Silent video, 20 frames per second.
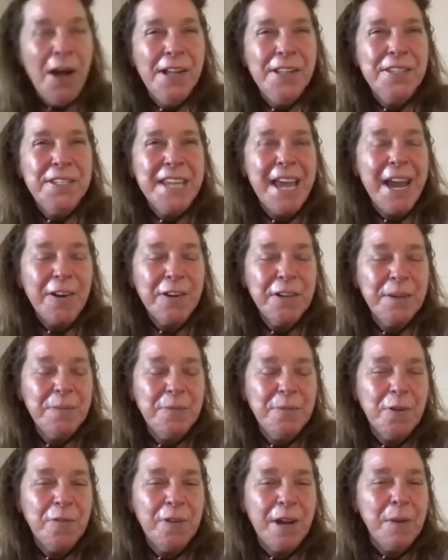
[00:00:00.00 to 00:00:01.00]
it's the acronym
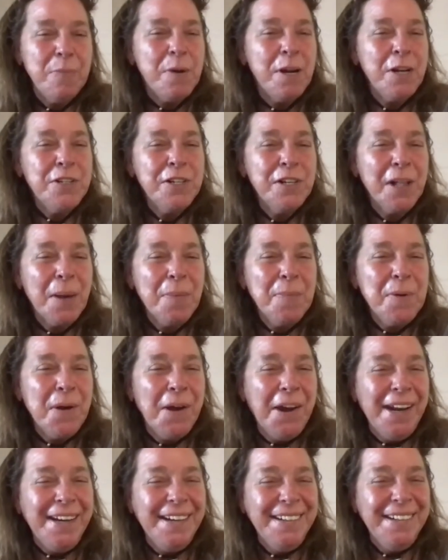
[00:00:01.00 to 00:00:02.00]
for vibrational
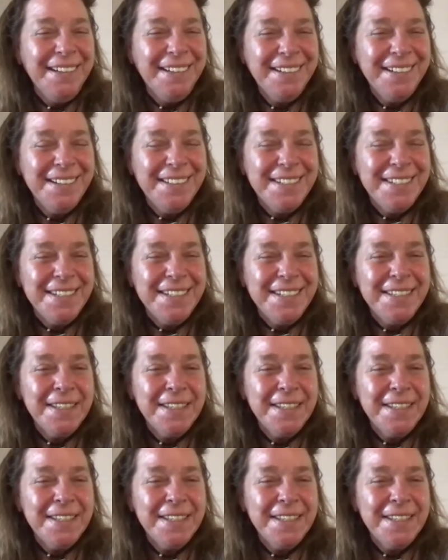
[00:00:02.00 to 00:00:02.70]
upgrade. It's a yeah.